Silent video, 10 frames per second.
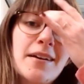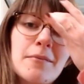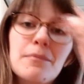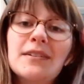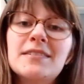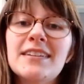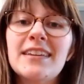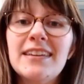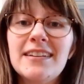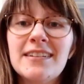building
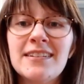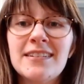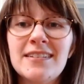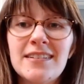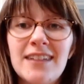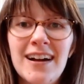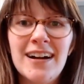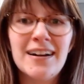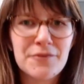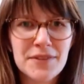in
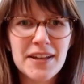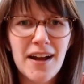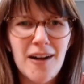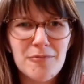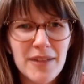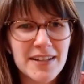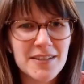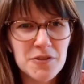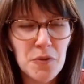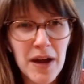a really
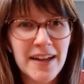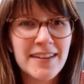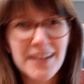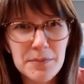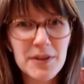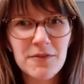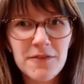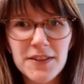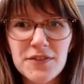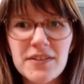complex UI, like a big
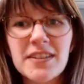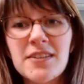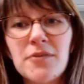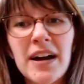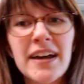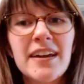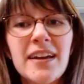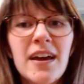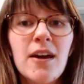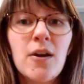filtering UI,
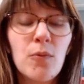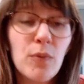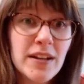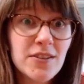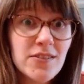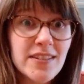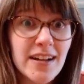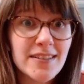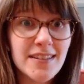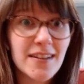when it turns
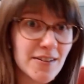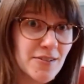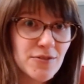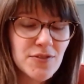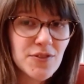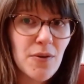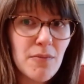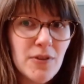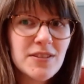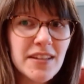out that our users are
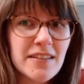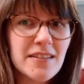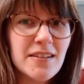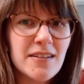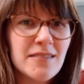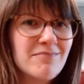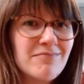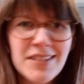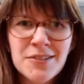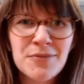most likely,
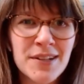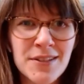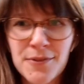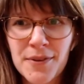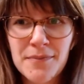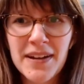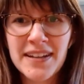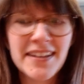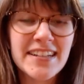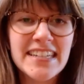they just want to sort
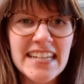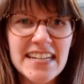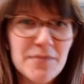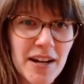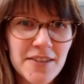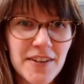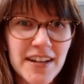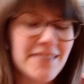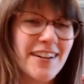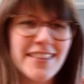by date
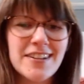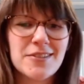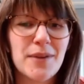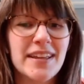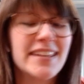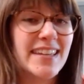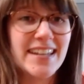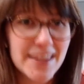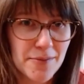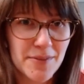modified, right? They just want to get
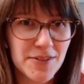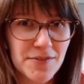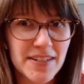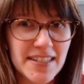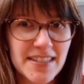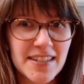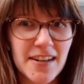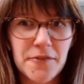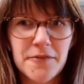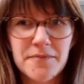at their most recent stuff.